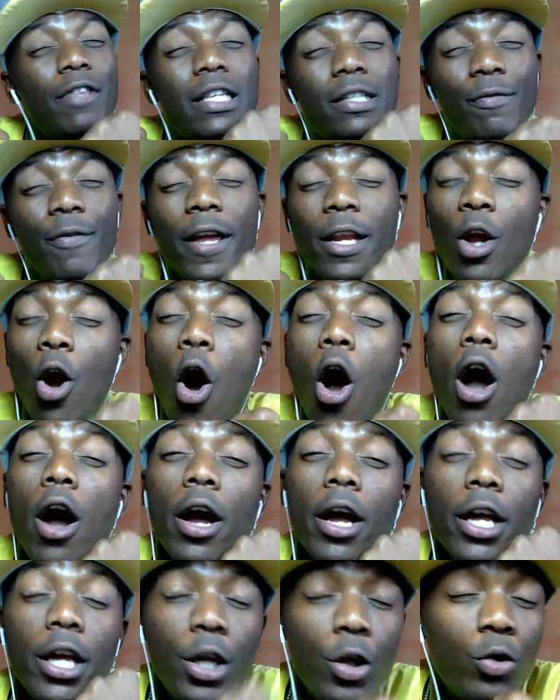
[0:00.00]
give this video
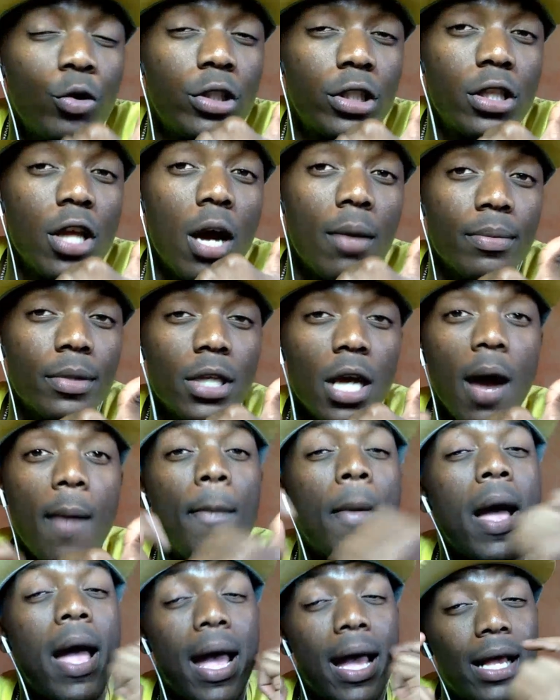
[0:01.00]
a huge thumbs
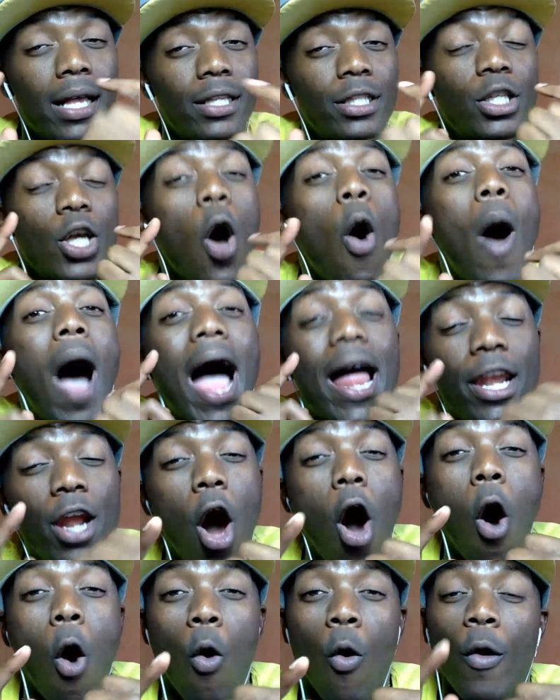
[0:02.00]
up so I
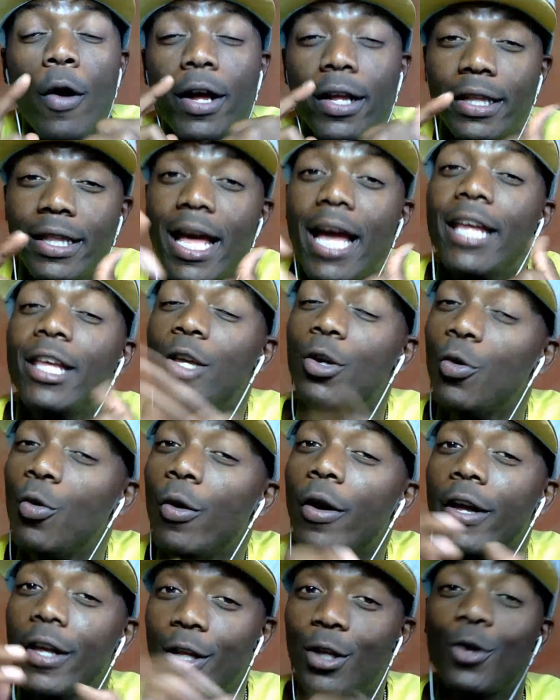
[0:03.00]
know that
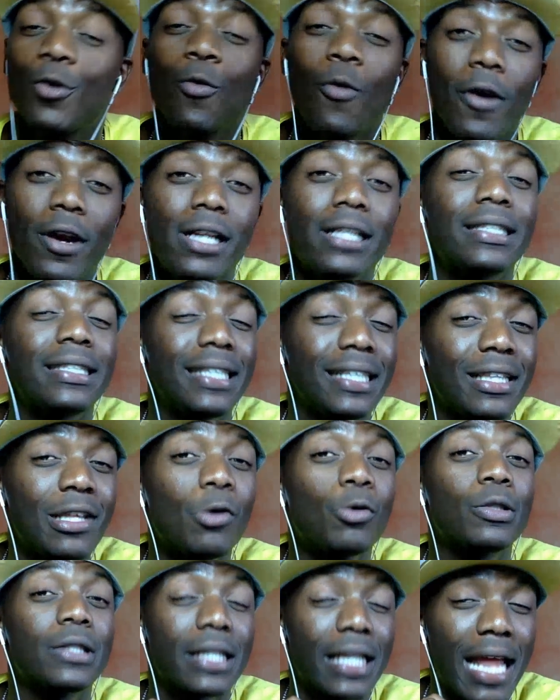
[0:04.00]
you you want to see
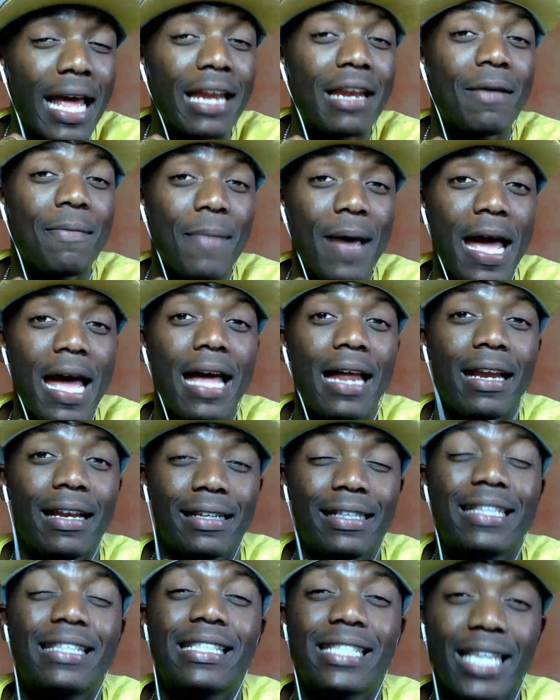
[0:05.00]
those Slender Man
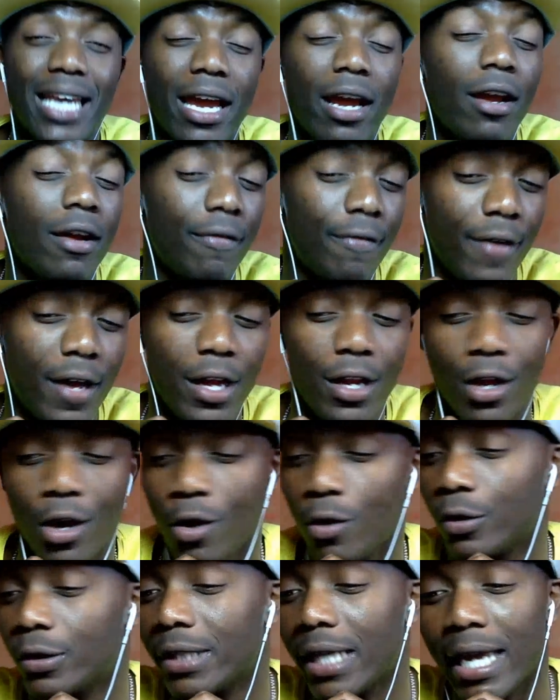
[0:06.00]
scary
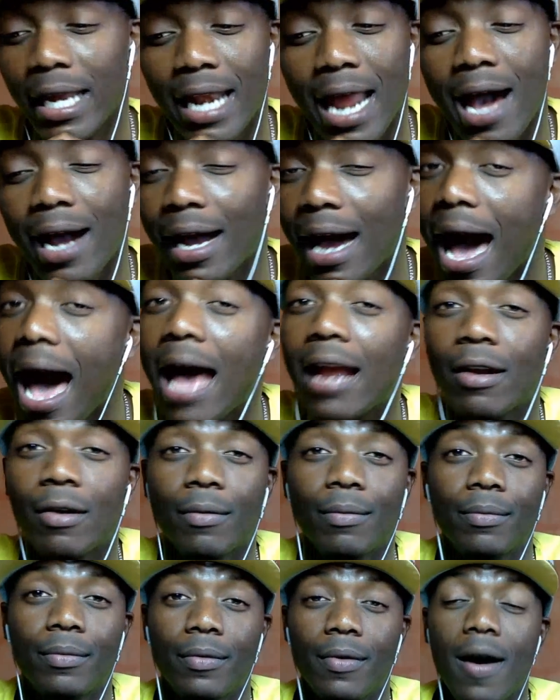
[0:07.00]
videos. And I got
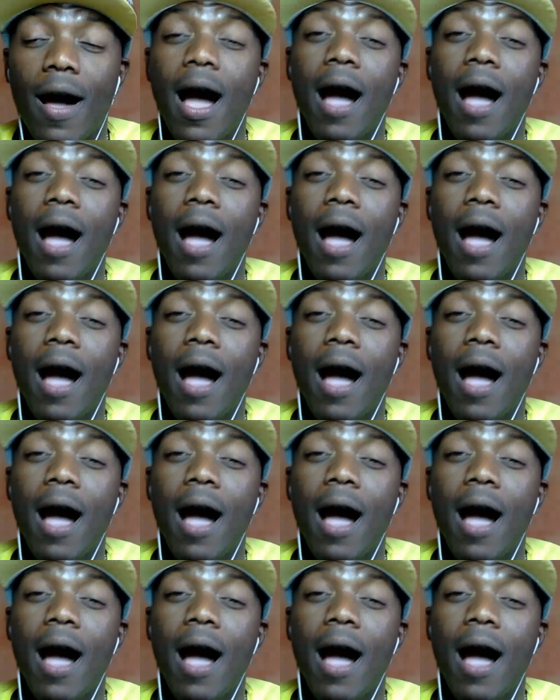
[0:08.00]
them.